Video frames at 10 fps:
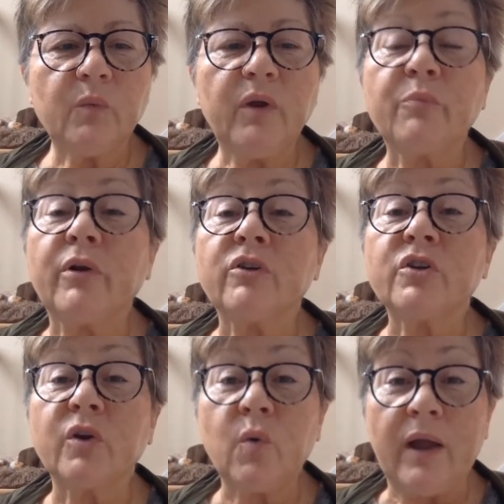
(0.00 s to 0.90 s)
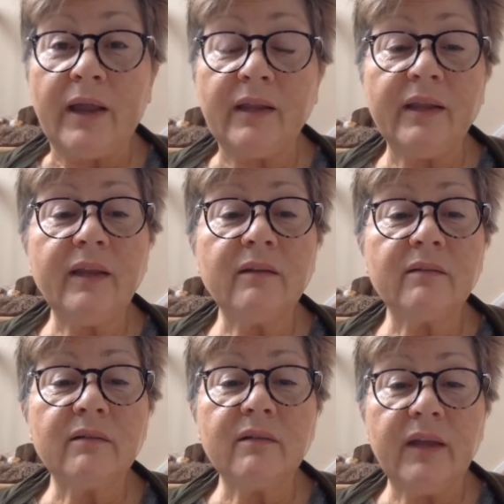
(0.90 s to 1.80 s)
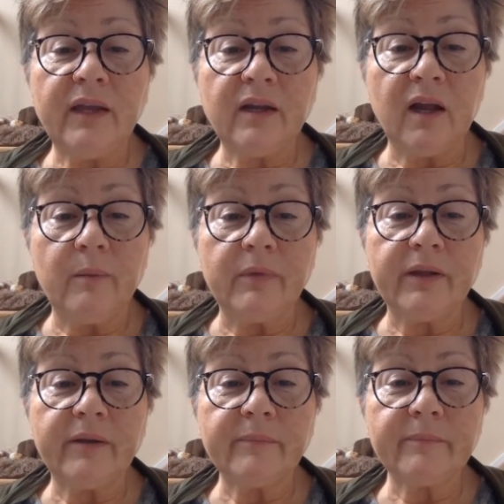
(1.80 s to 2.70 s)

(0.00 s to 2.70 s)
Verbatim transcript: We approached her quietly and calmly.